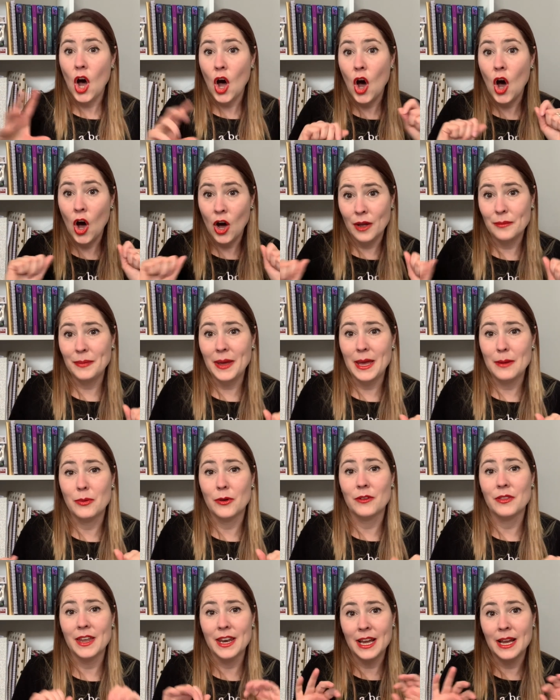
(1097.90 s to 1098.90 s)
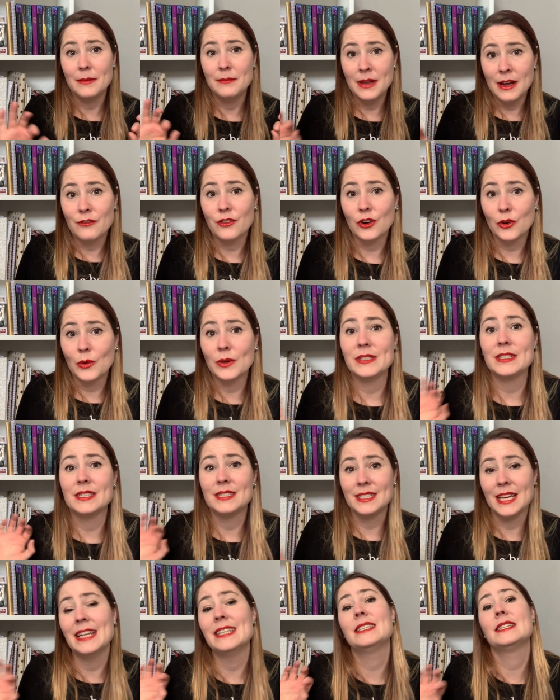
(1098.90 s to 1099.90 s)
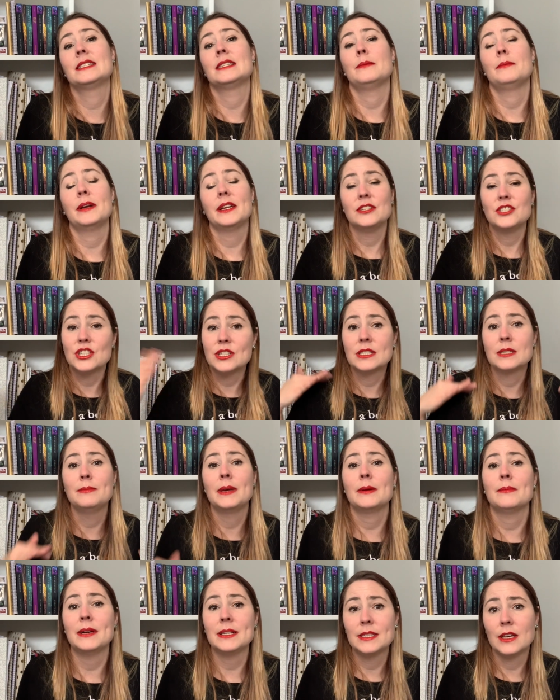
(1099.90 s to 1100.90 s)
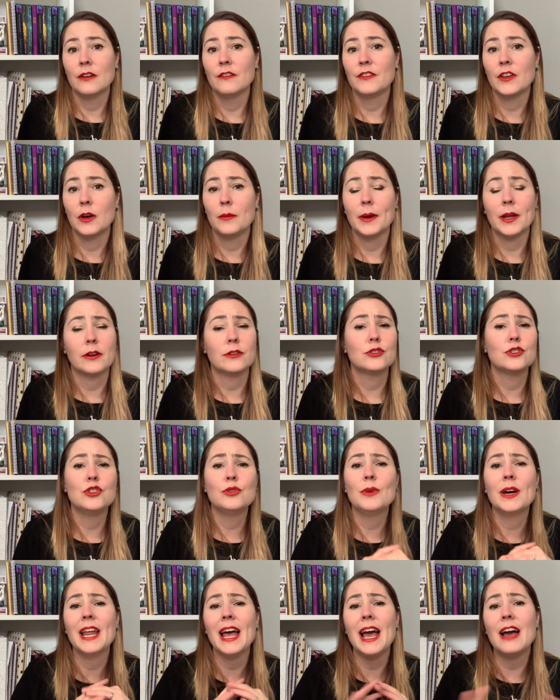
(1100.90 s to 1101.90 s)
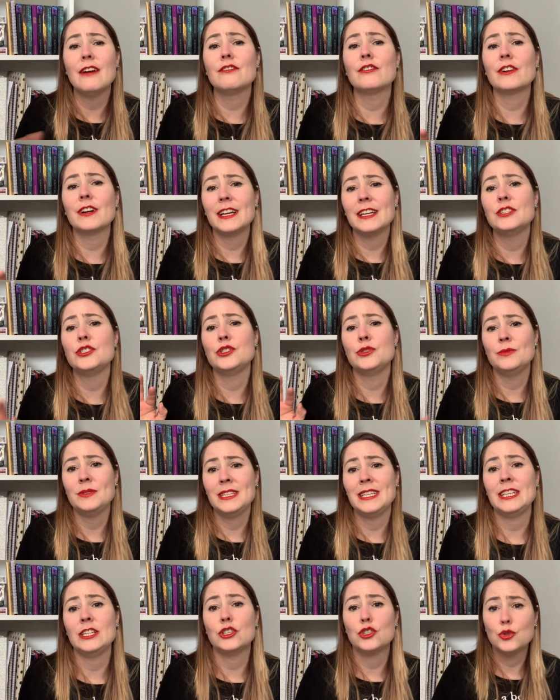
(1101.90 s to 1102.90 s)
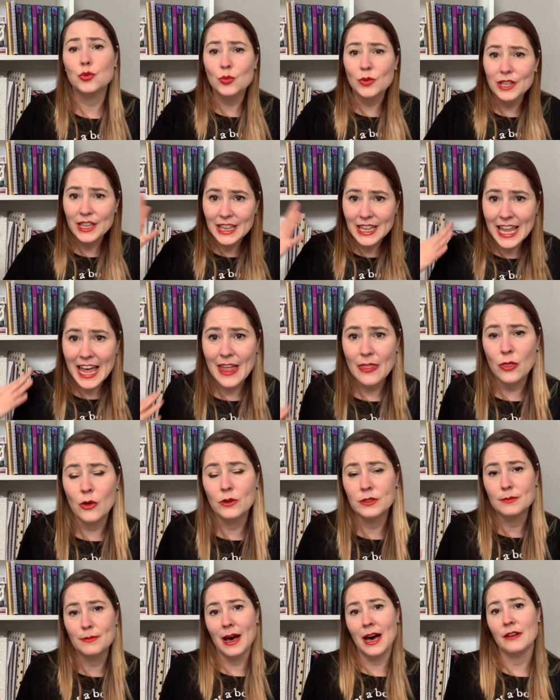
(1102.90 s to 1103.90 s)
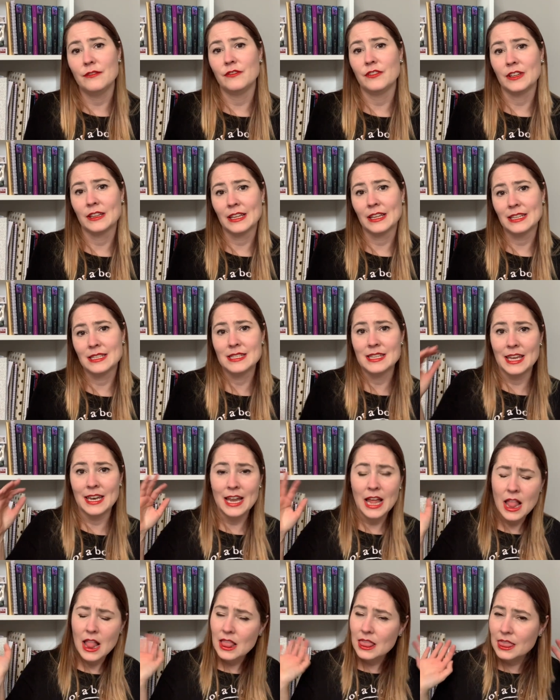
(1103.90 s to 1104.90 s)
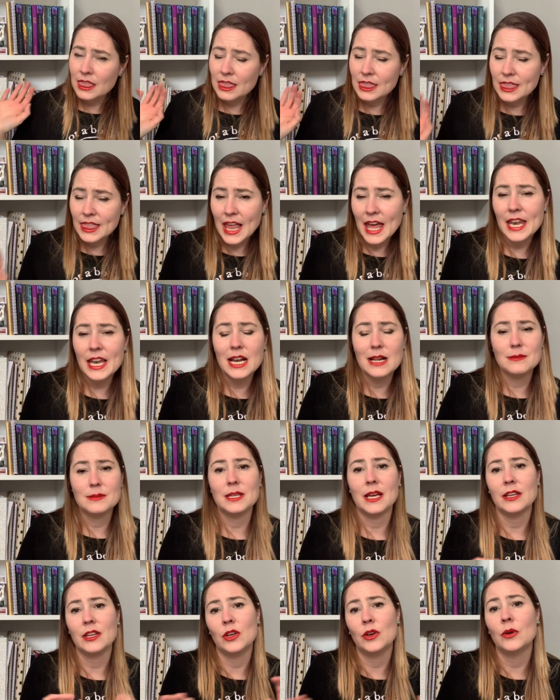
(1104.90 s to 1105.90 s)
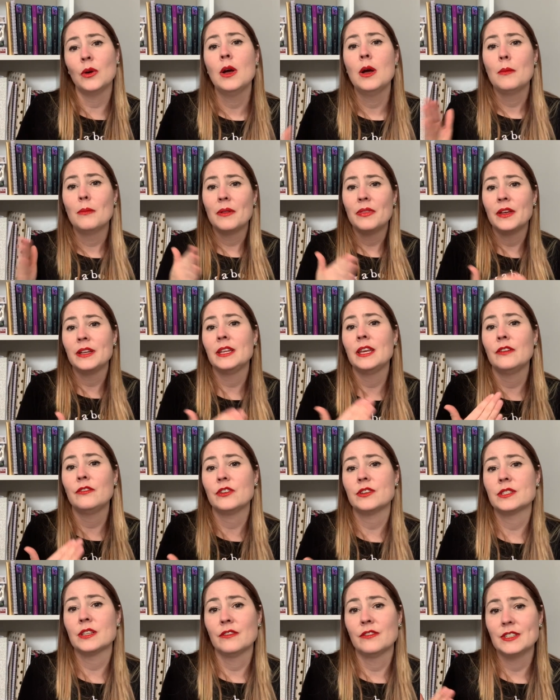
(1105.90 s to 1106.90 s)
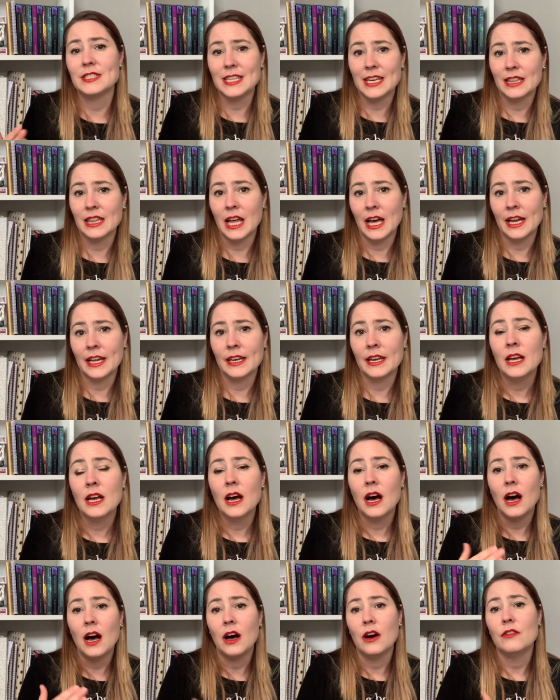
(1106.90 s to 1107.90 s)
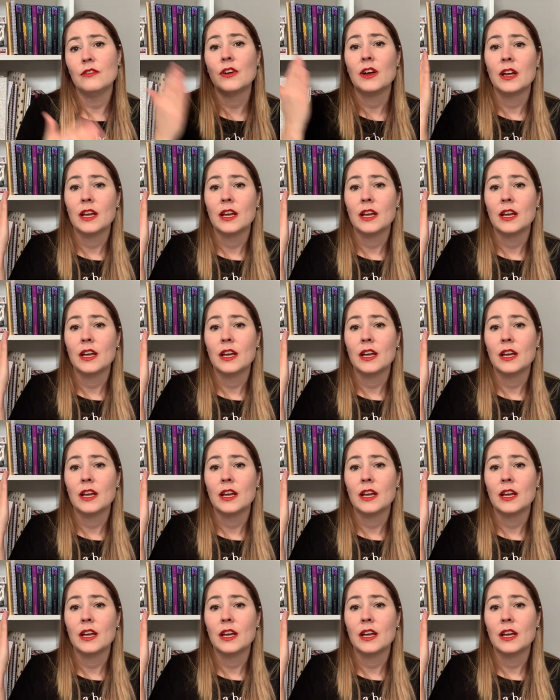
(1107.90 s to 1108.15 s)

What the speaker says: on paper that I am never going to send to somebody just to make myself feel better. Do whatever it is you need to let those bad feelings in. Let it upset you, but then give yourself a deadline of,